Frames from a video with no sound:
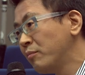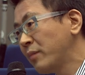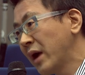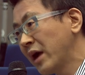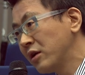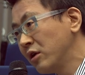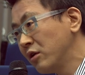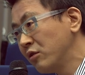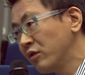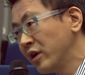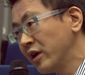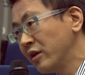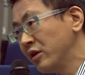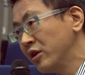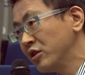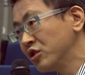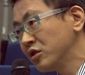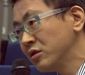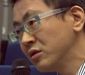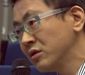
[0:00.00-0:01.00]
banking
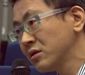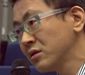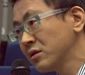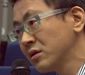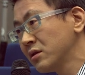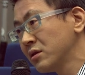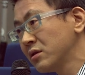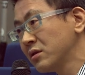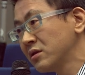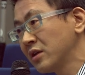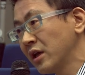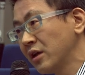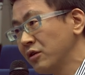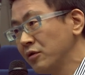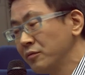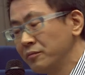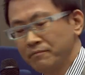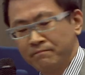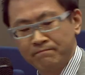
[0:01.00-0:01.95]
regulations? Thank you.